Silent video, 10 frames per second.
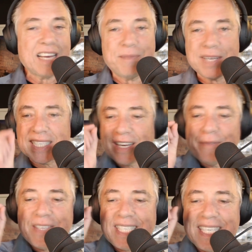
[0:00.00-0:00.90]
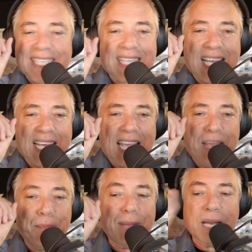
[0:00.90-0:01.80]
of myself is just like a
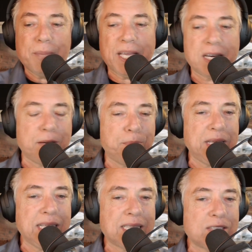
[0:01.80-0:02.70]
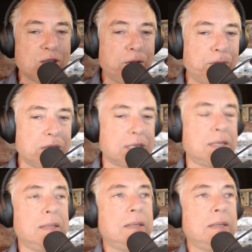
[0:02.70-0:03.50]
millimeter beneath the surface.